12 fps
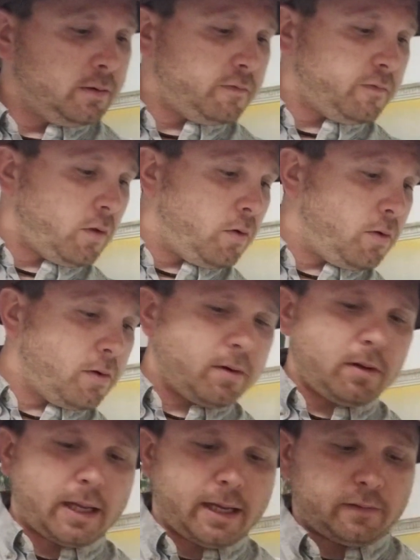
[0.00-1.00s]
Florida
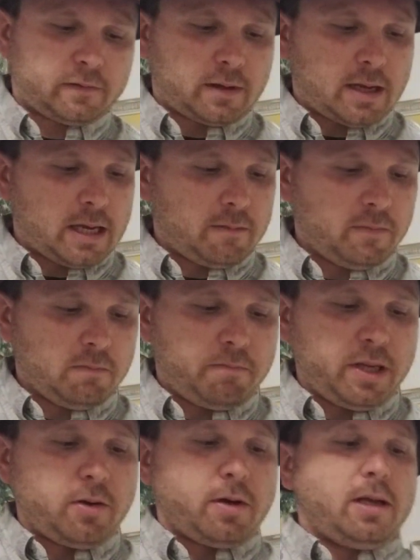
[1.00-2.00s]
landscape, the
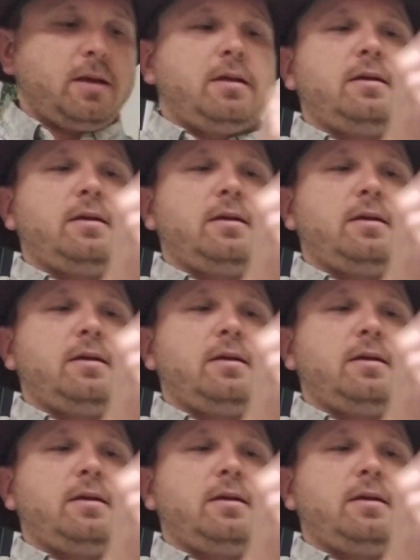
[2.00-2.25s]
beauty.